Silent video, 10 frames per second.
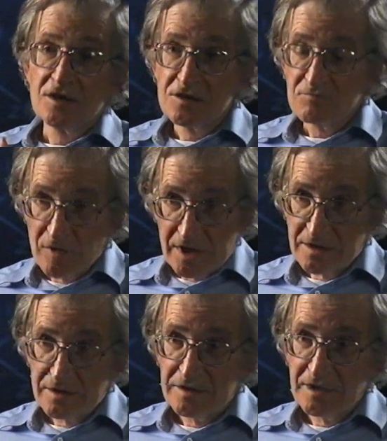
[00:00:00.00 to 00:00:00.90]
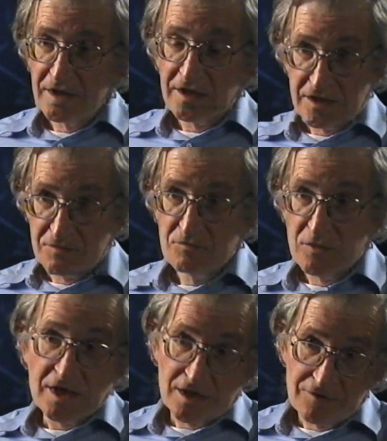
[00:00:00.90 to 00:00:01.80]
It went
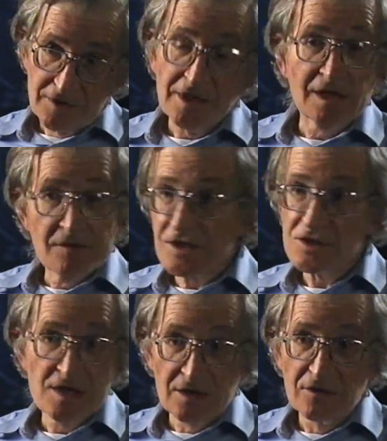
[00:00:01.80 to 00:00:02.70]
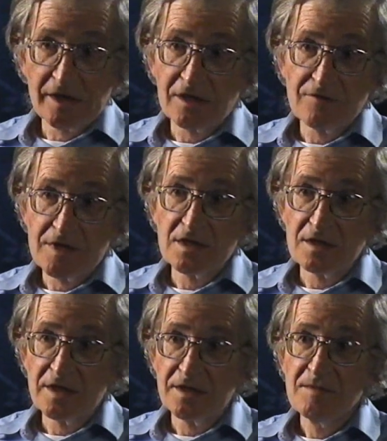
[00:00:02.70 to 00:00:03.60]
on over television, it's now going on over
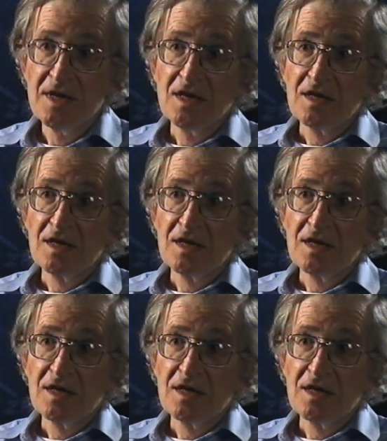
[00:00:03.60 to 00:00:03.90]
the Internet.